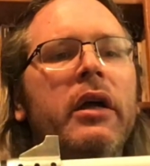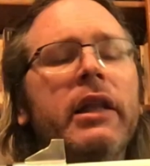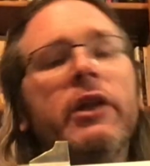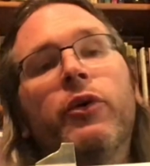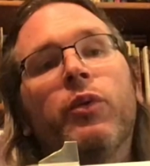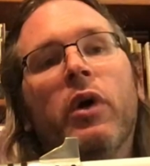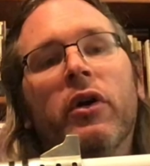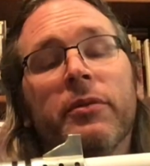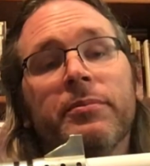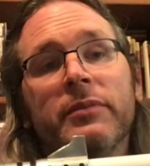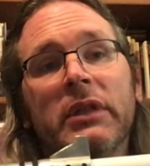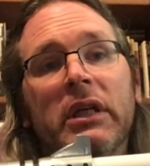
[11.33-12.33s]
Hello and welcome.
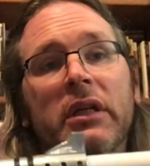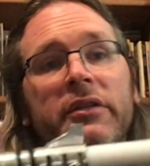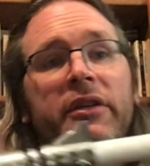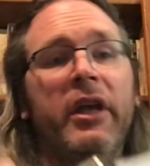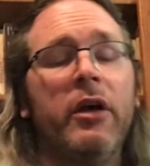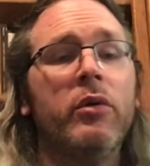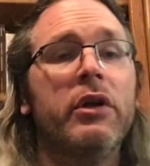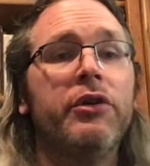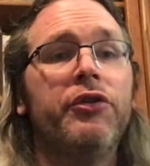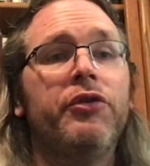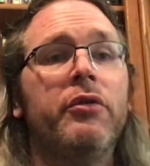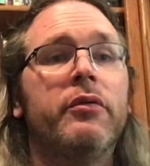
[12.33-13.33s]
Today I wanted
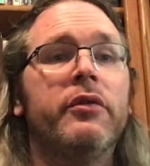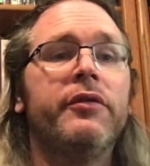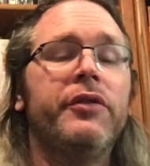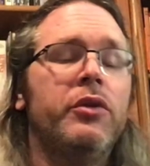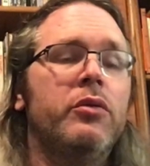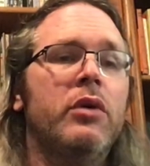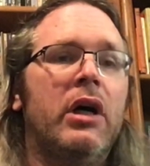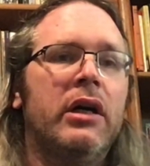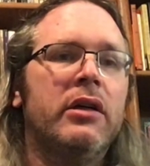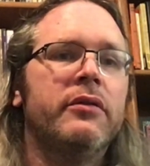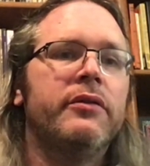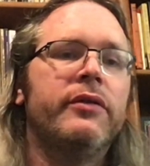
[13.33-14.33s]
to shoot a review
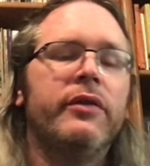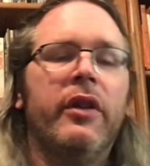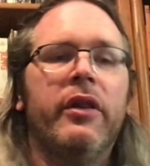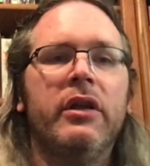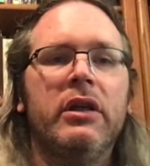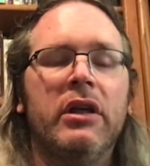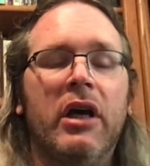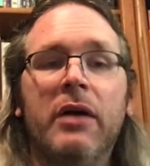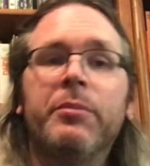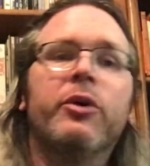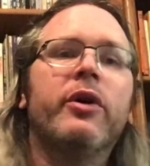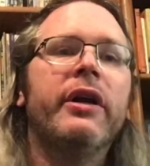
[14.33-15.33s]
of the
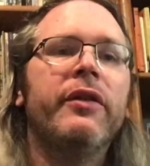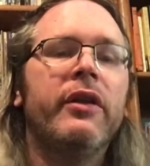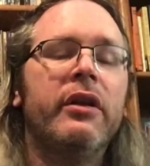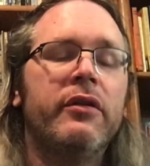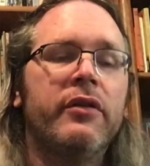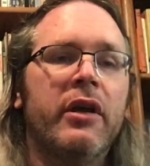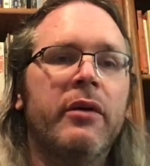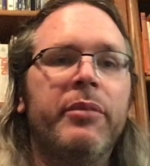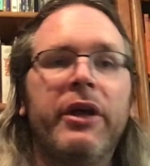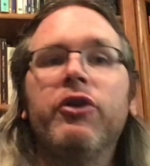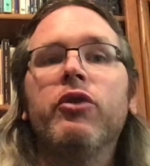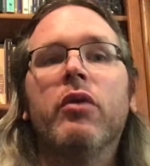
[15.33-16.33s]
upgrade that uh,
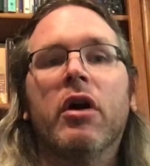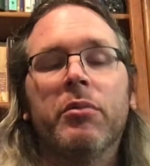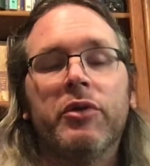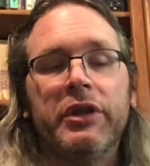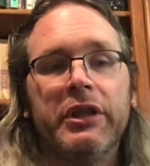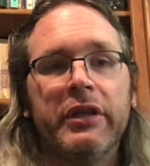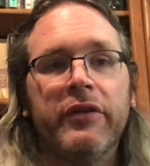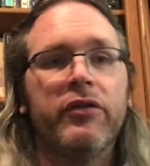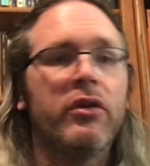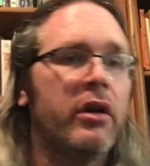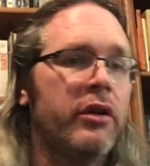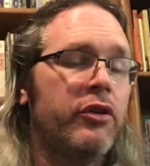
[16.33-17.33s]
Bendu Armory has
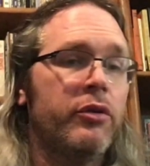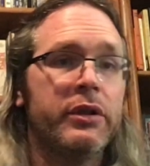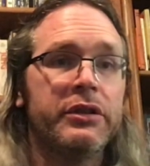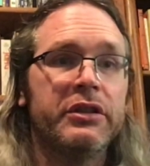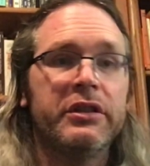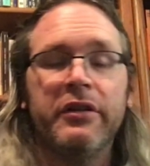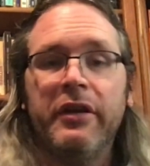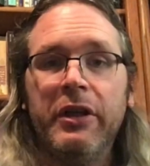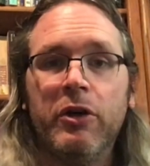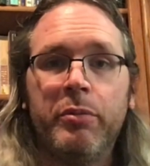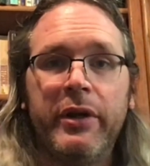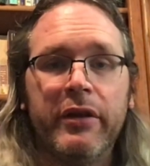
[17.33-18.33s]
started doing to their
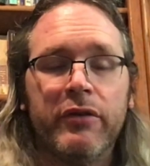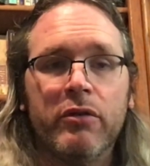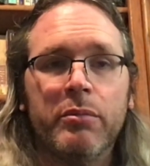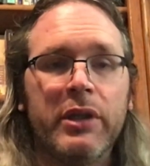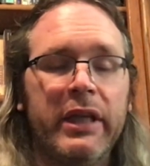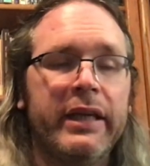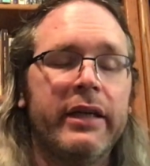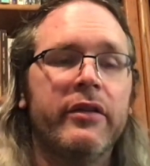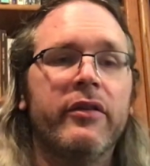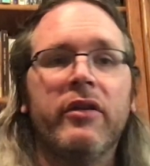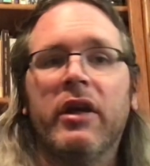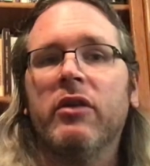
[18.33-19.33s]
NeoPixel
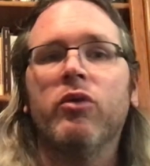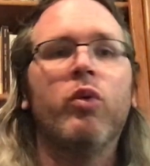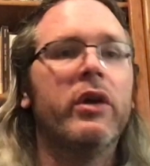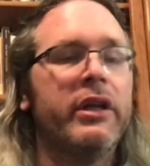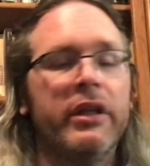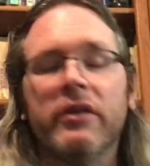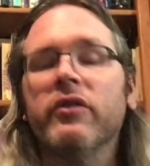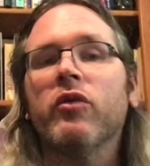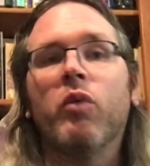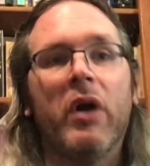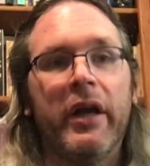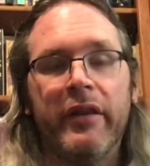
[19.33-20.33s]
blades and what it is
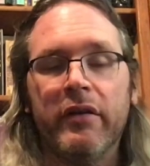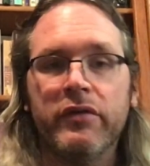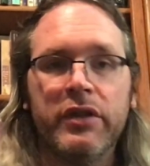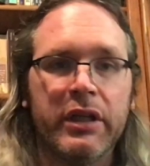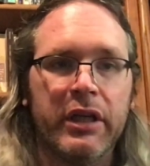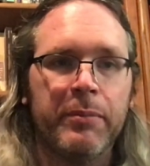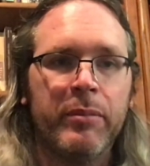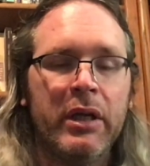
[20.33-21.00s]
and why they've done it.